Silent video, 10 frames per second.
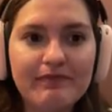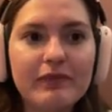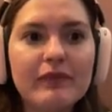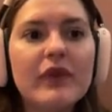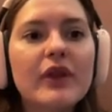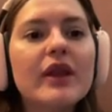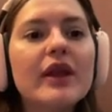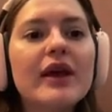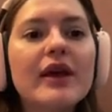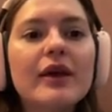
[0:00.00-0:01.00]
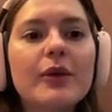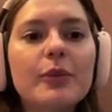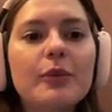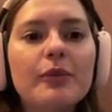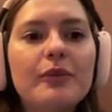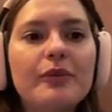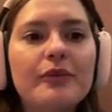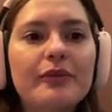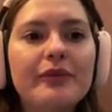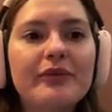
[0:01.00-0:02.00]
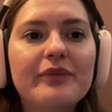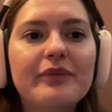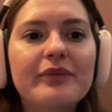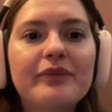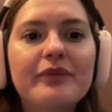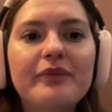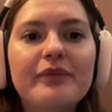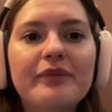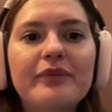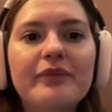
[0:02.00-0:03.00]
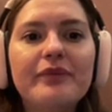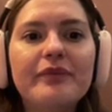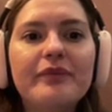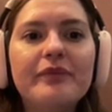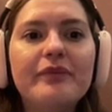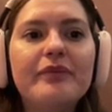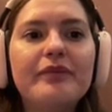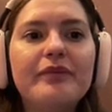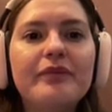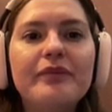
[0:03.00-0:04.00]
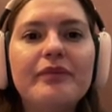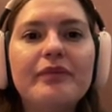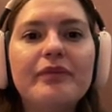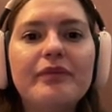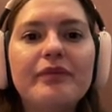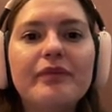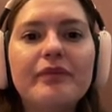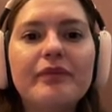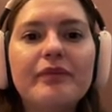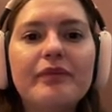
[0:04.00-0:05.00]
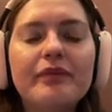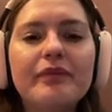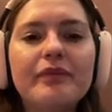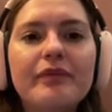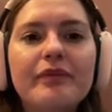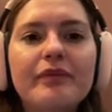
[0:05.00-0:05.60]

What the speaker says: No one is speaking in this clip.